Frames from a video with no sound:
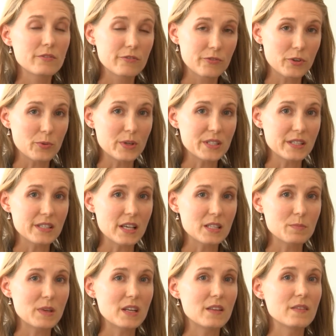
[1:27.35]
risk
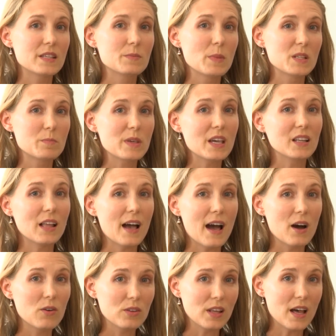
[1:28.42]
assessment, and this must be
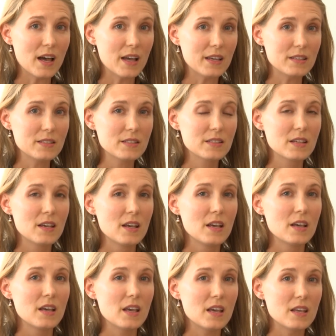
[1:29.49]
outlined
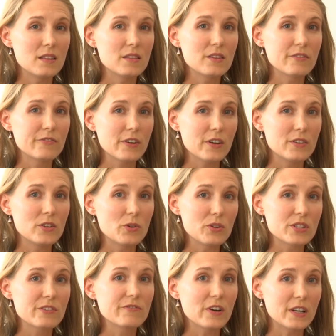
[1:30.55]
in the
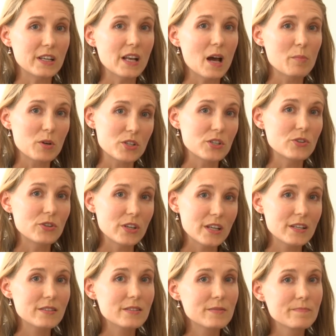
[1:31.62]
Notice of Funding Opportunities.